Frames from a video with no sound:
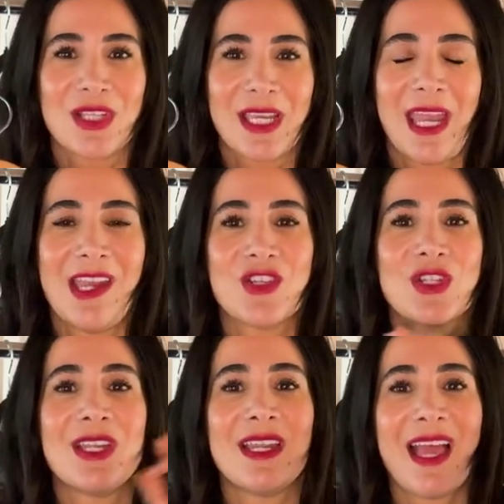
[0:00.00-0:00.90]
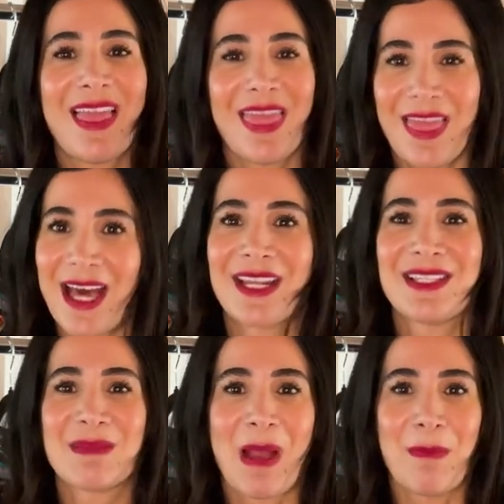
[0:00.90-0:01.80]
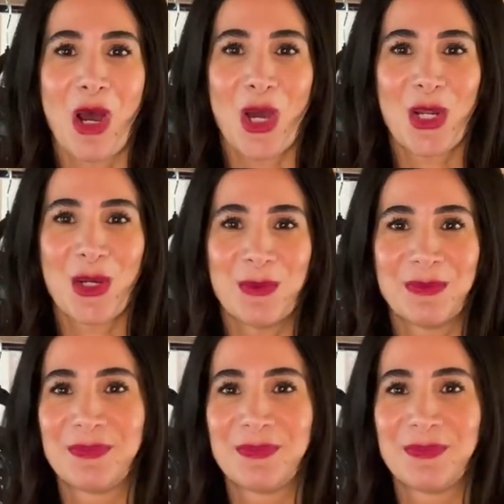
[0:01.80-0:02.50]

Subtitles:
occasion. That is my motto.